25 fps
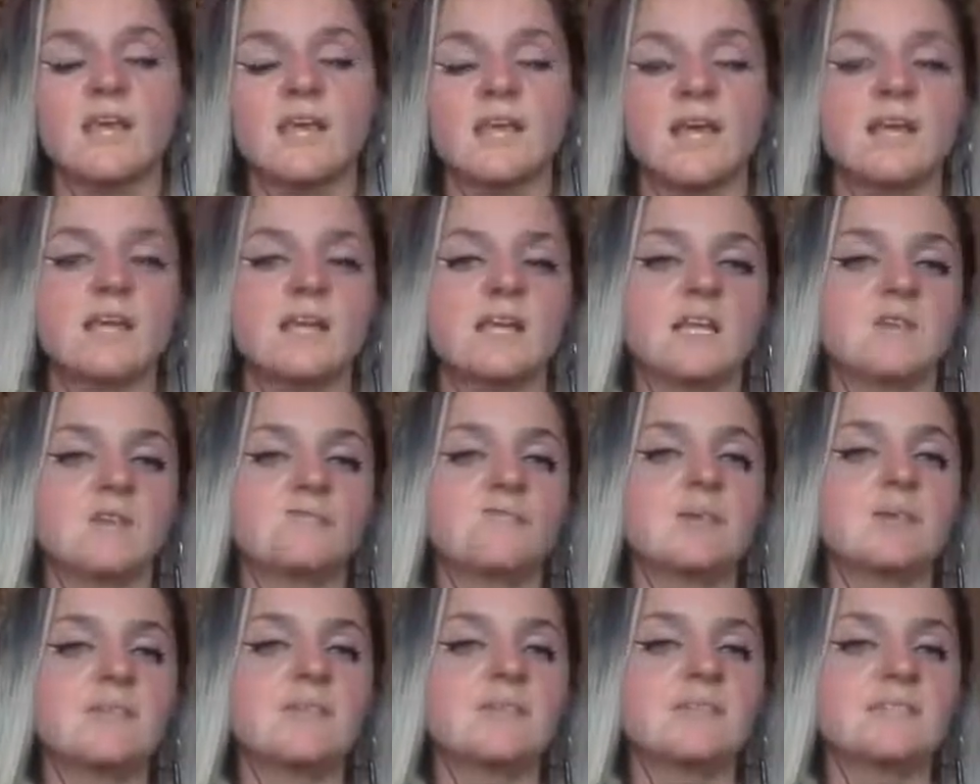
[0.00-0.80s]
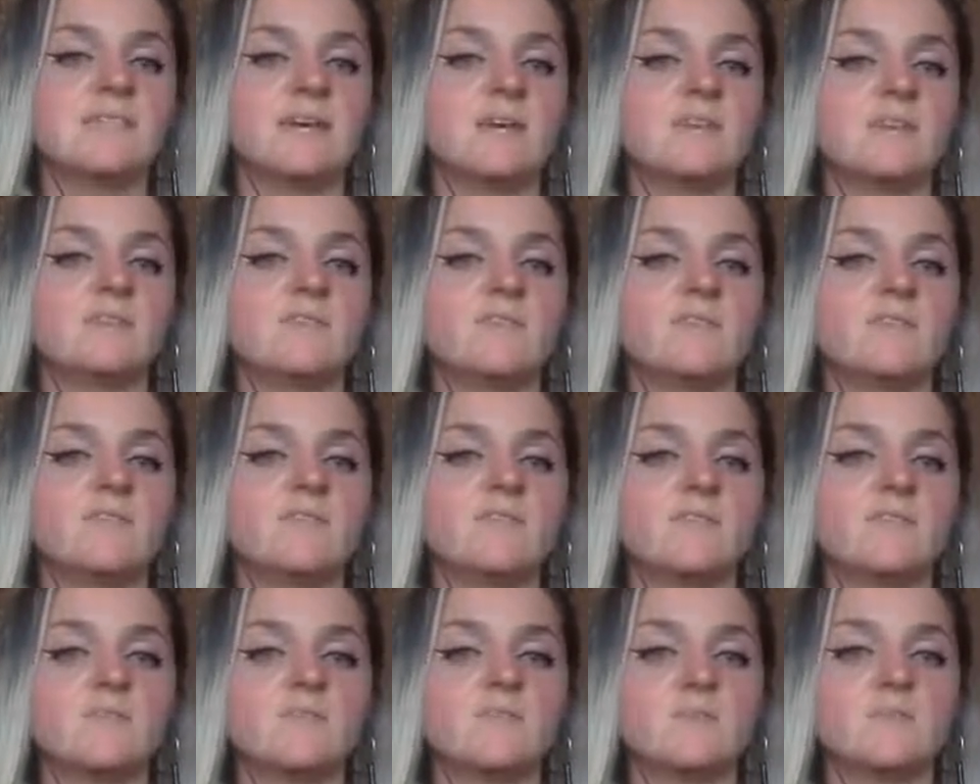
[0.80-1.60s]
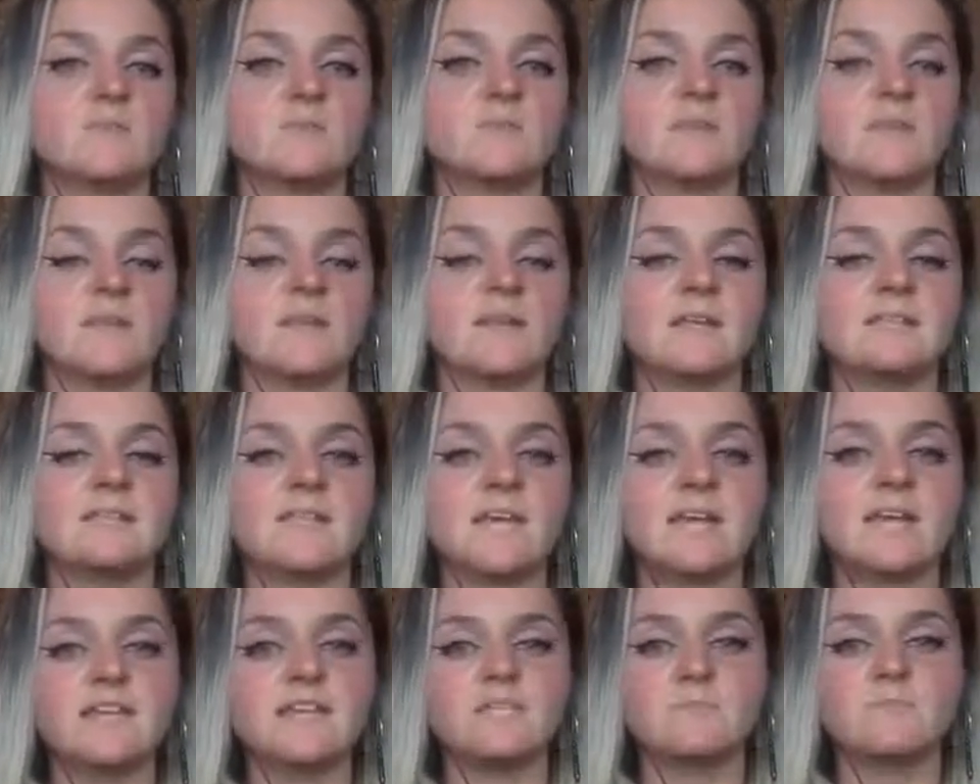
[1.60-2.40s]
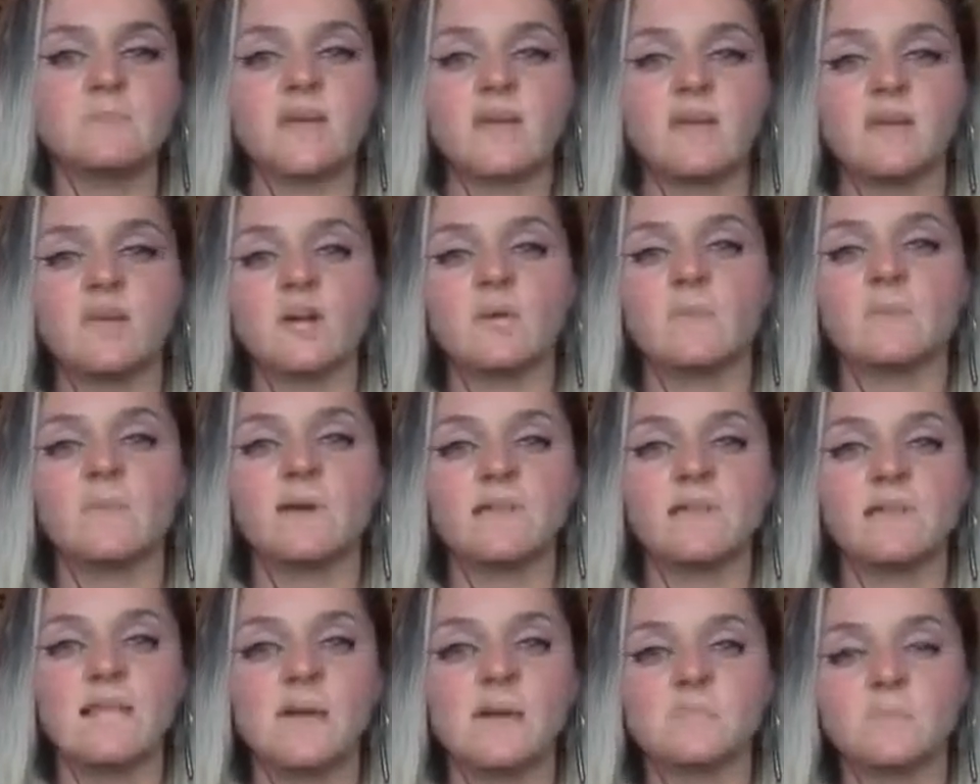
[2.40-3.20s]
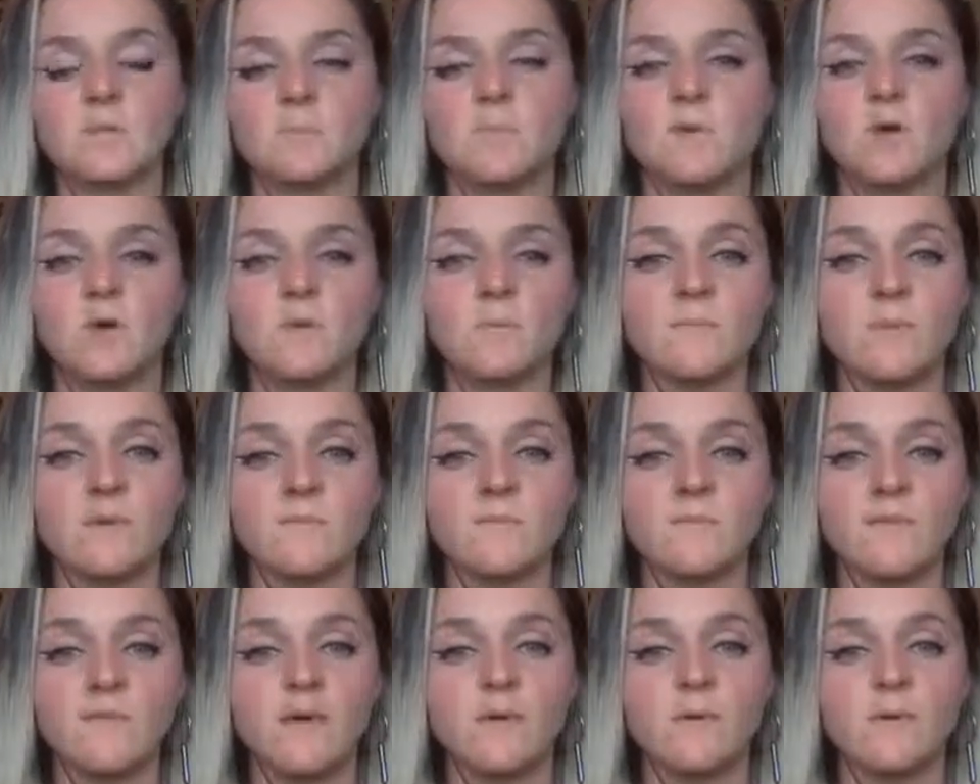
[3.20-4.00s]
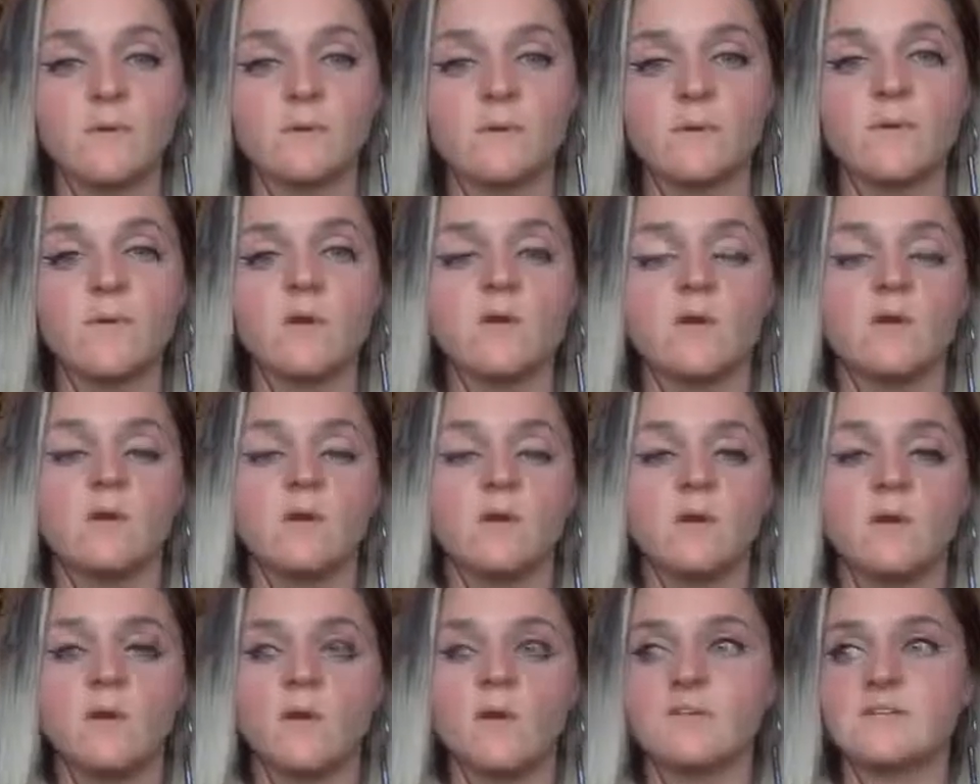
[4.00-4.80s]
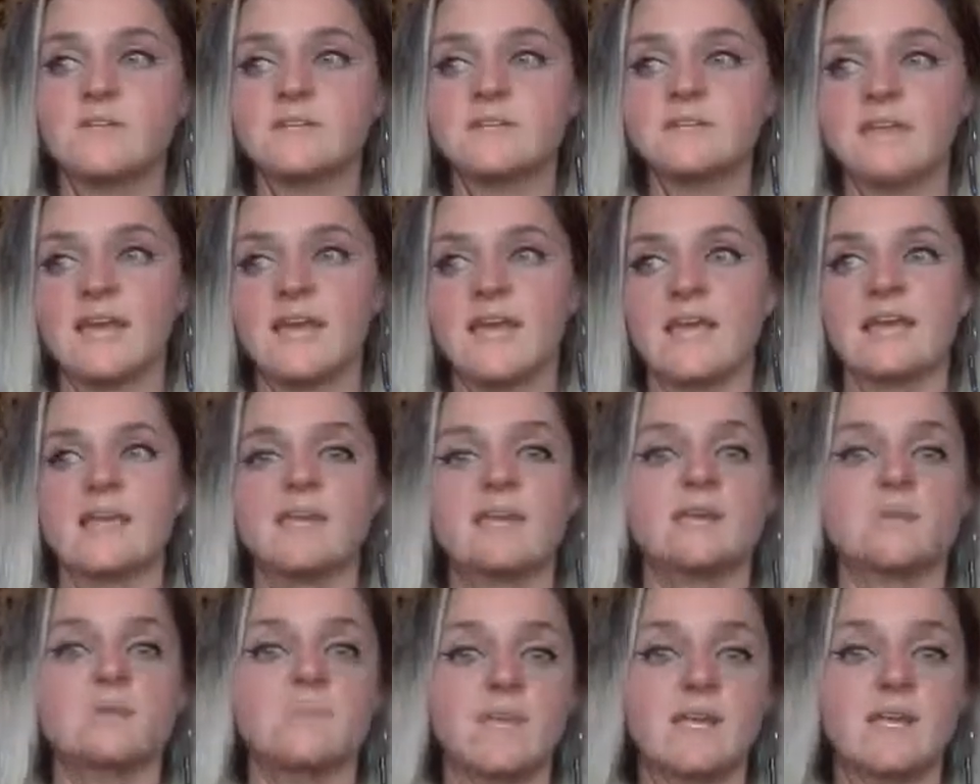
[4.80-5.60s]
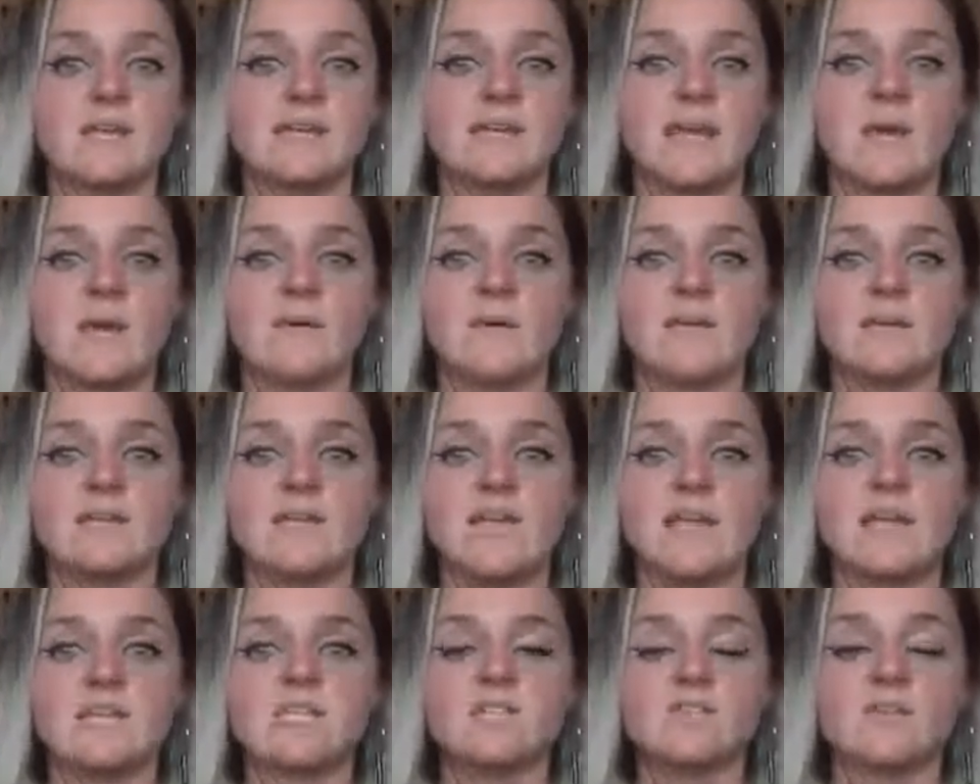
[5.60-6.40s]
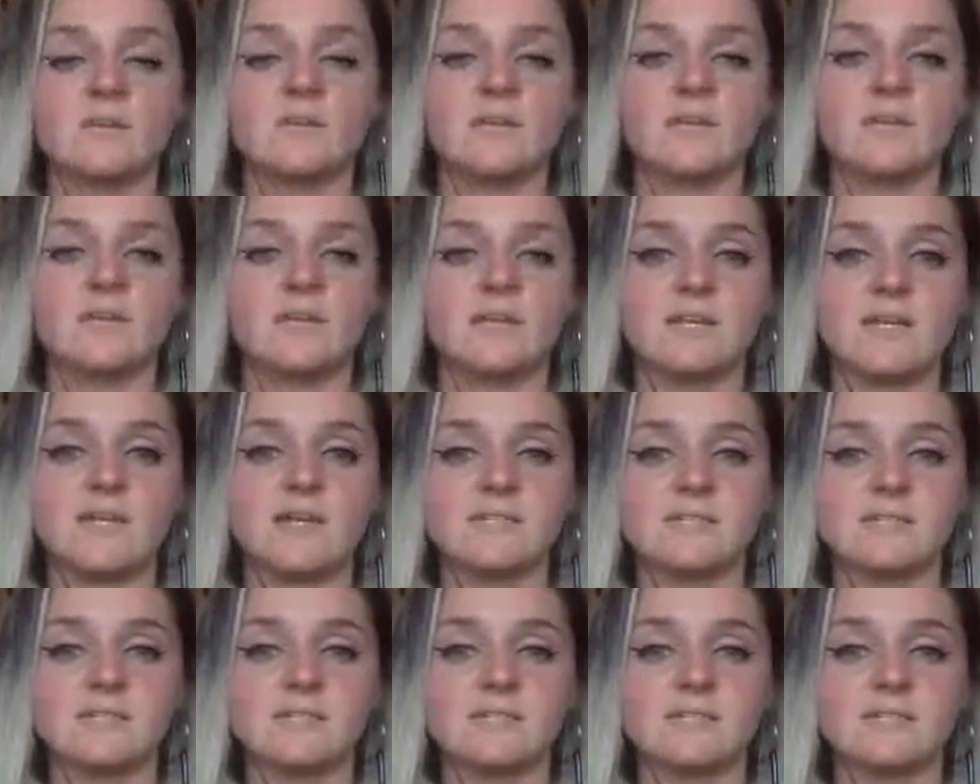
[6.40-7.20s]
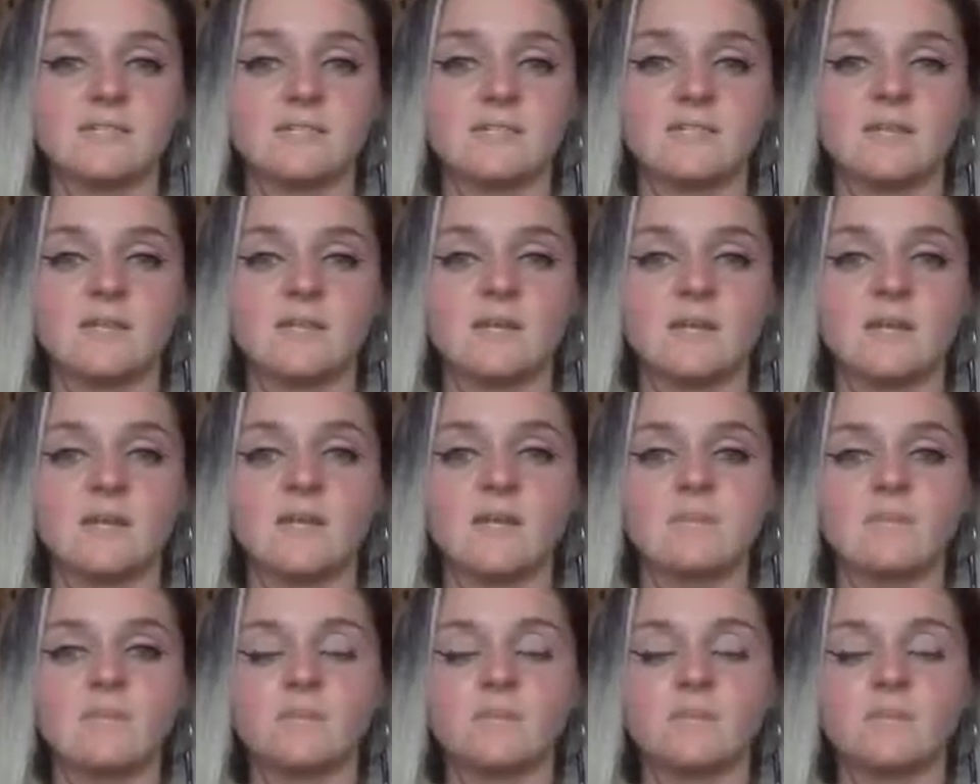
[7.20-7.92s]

And I can really tell the difference between a day spent on my laptop or on my phone, or a day being out in nature and connecting to the earth.